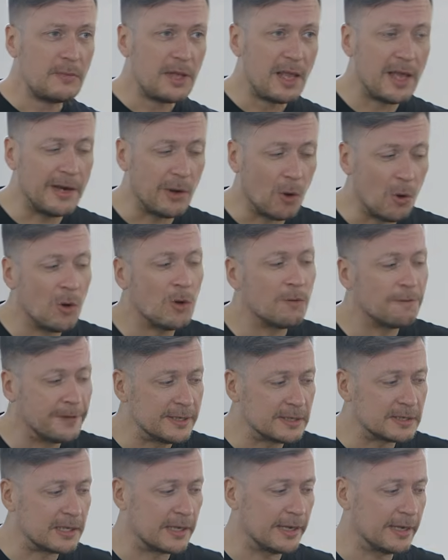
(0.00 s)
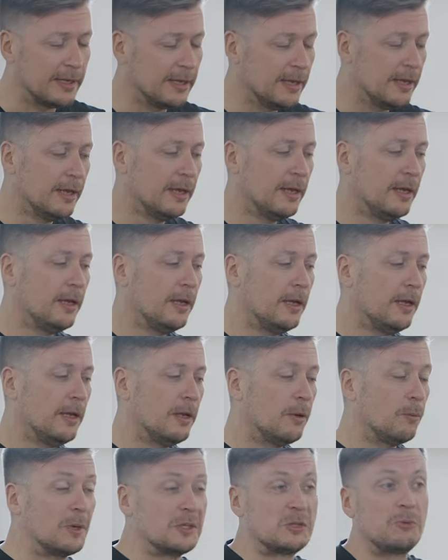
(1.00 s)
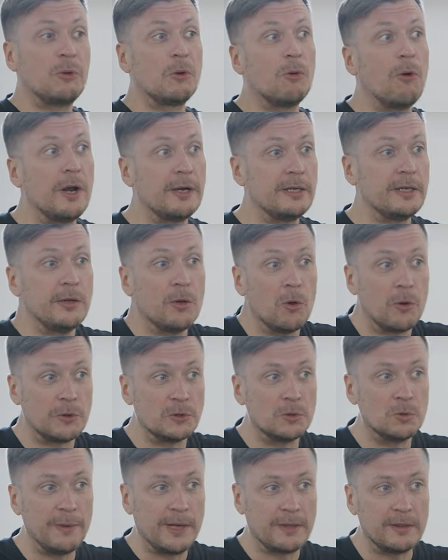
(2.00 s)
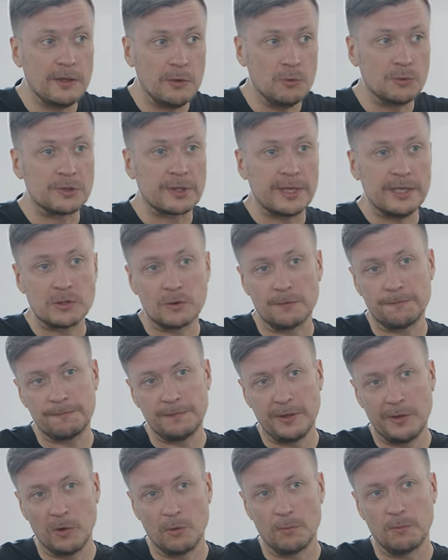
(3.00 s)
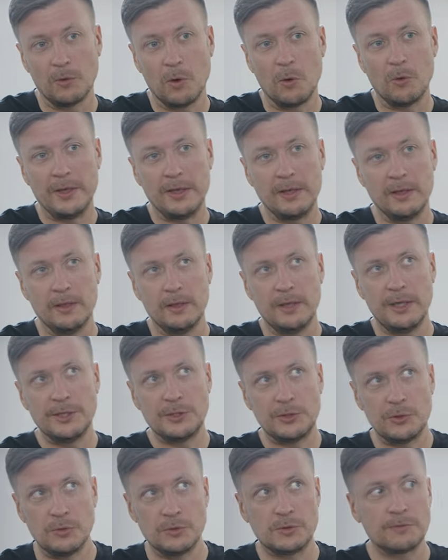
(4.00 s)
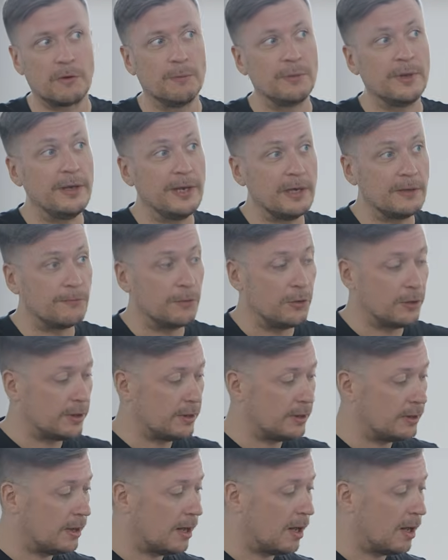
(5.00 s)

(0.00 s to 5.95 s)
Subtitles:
And all of this was required in order to make the use case of loading issues from the network